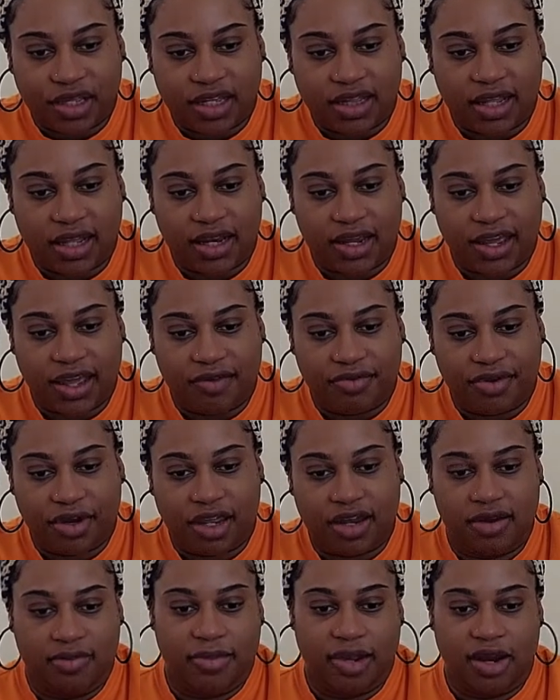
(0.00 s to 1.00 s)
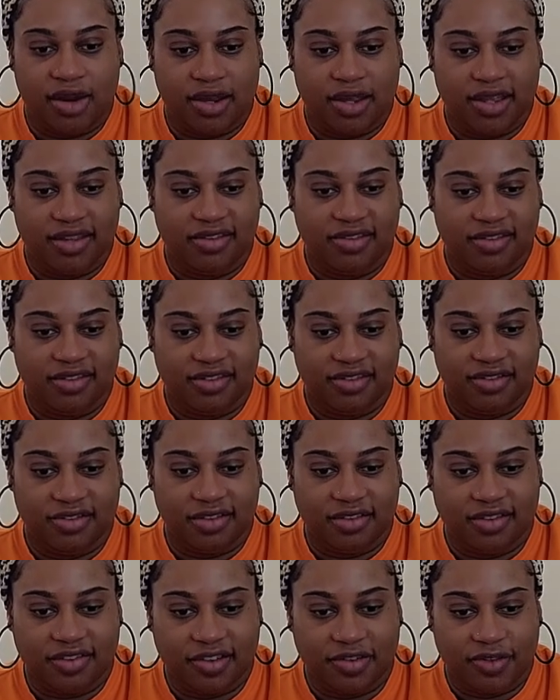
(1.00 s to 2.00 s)
a lot of African Americans
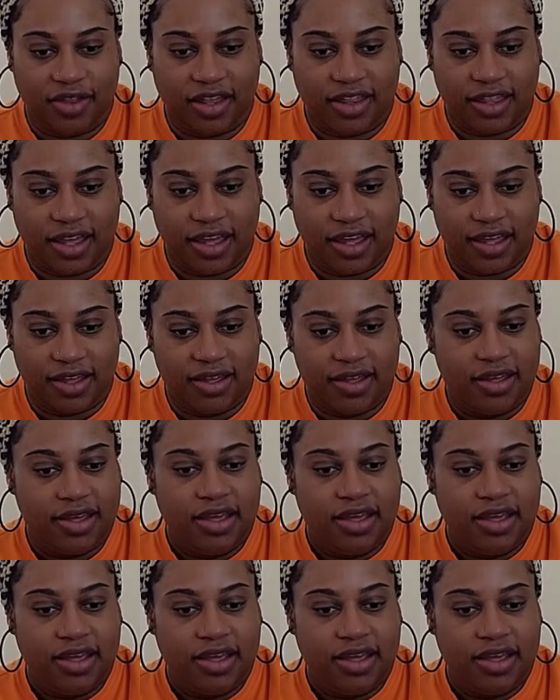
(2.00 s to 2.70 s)
and stuff like that.